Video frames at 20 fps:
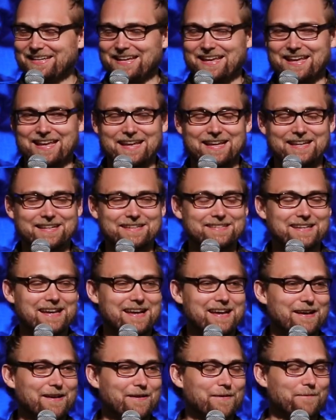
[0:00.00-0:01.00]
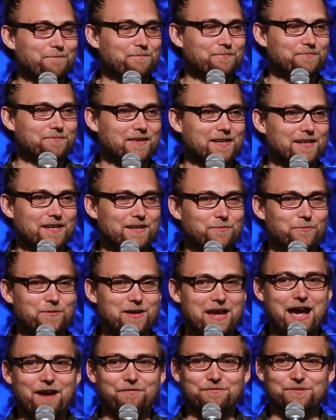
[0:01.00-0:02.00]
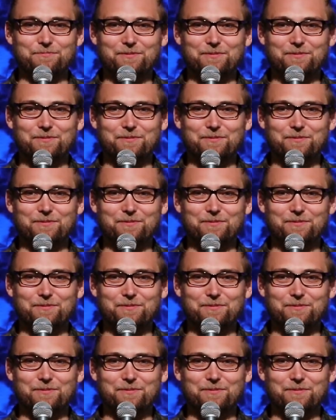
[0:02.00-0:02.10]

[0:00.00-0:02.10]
And we have